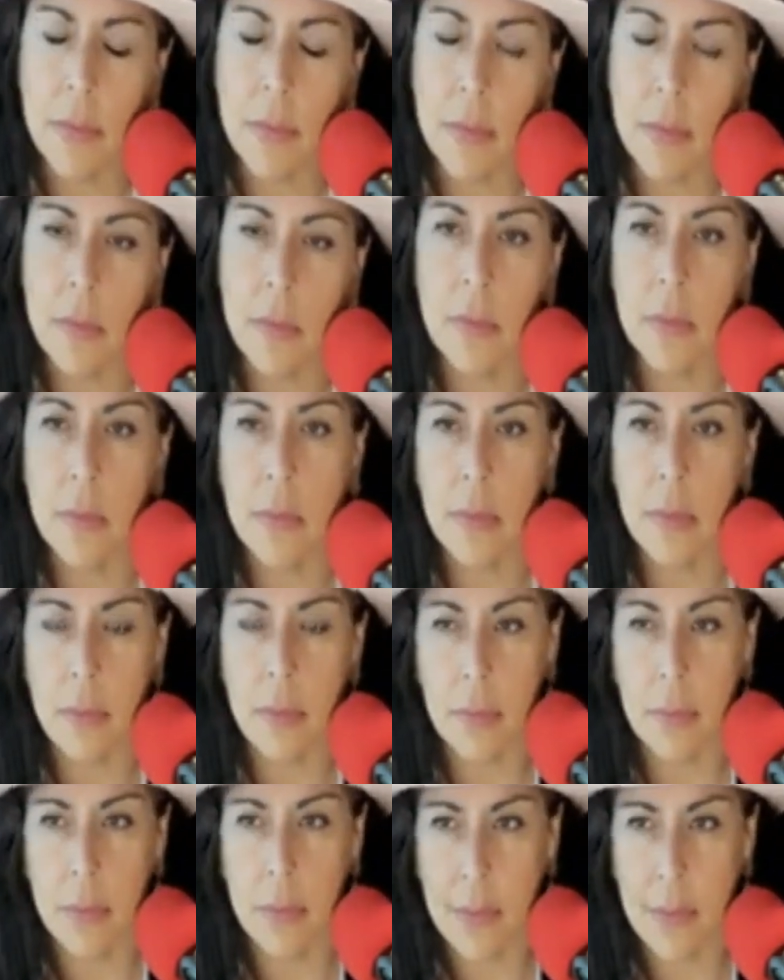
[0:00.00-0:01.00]

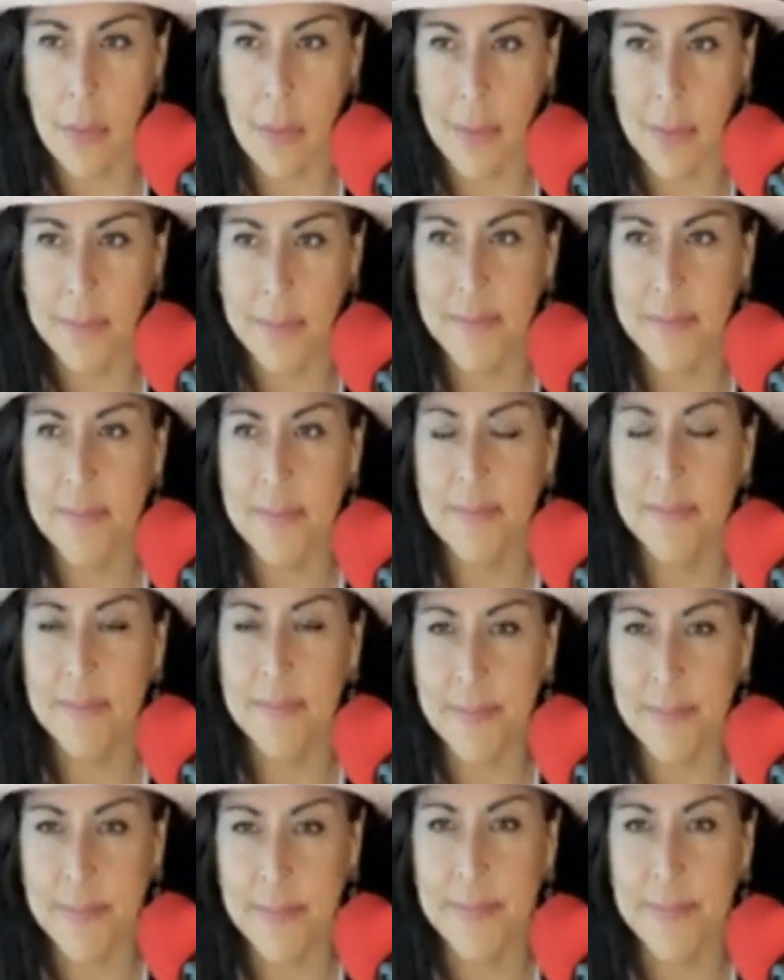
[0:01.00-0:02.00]

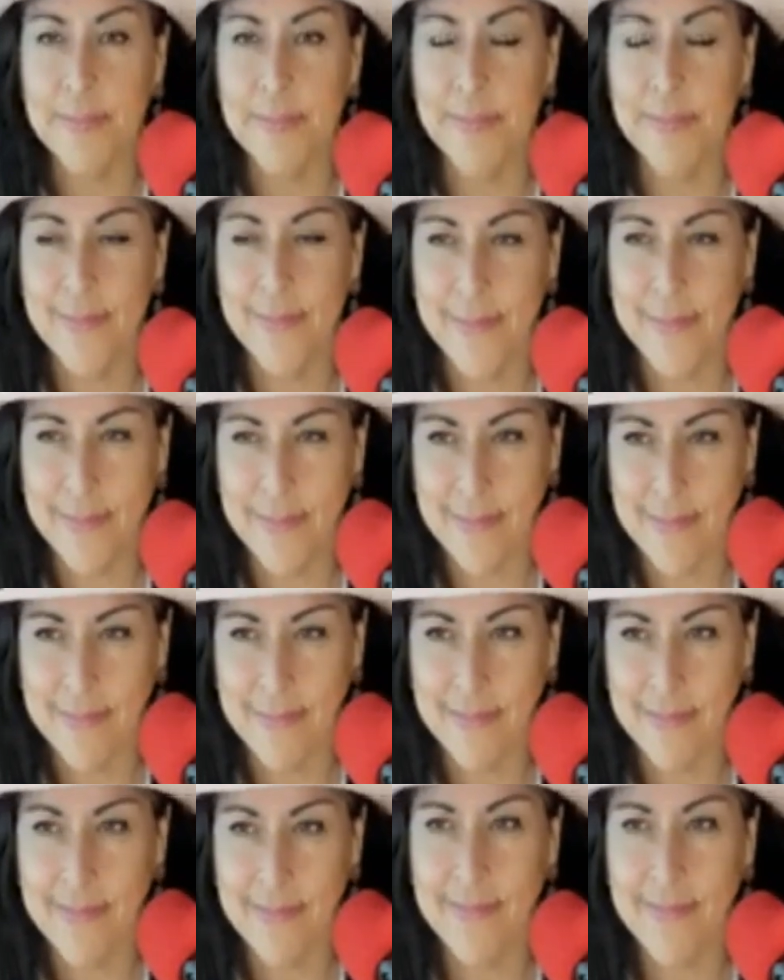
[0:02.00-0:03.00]

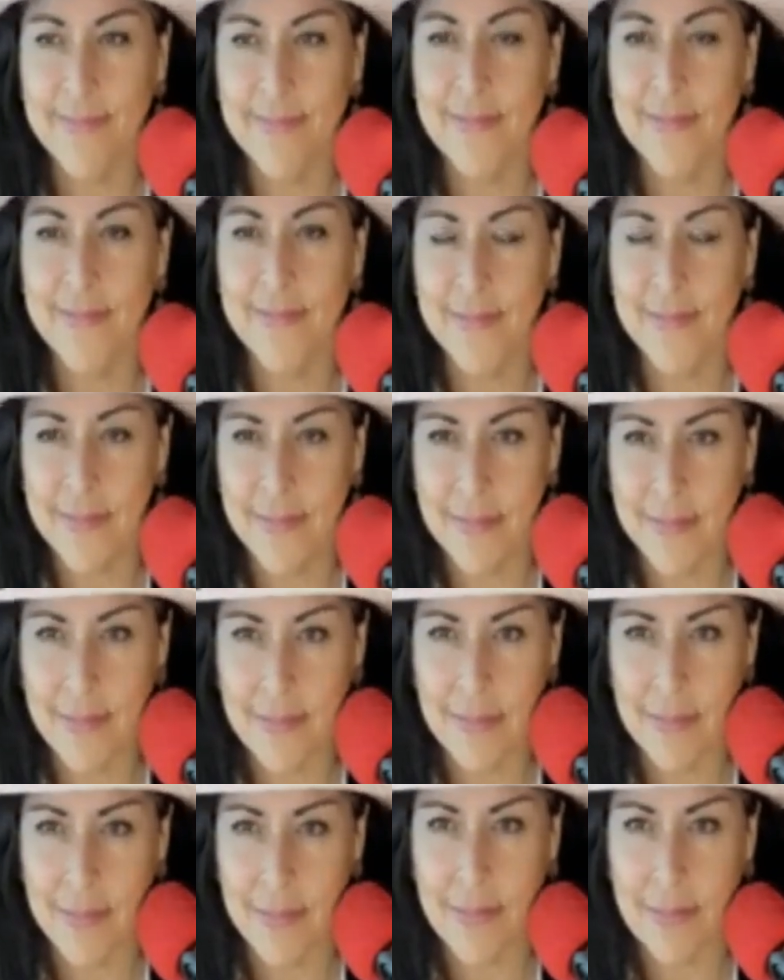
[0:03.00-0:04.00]

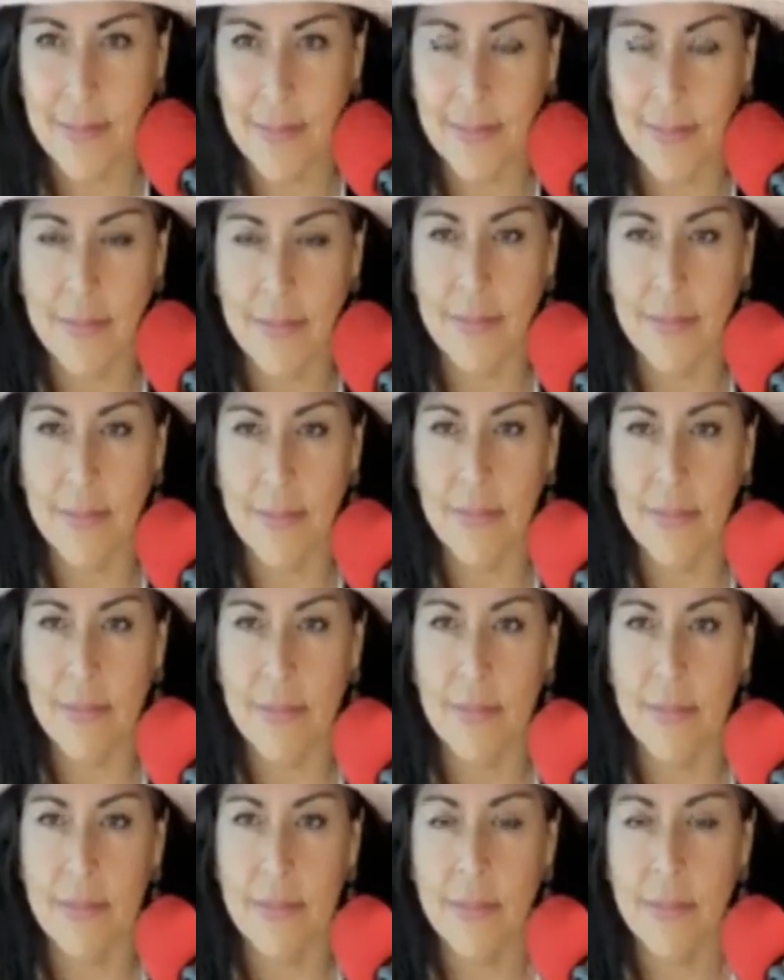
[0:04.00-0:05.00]

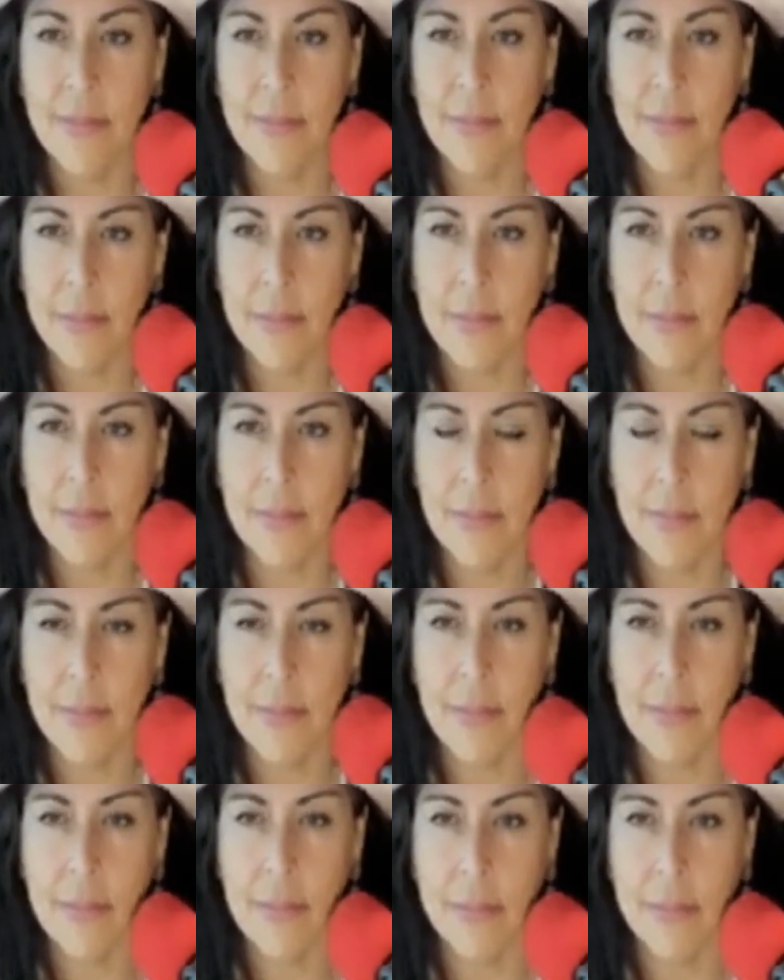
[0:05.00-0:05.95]
This person isn't speaking.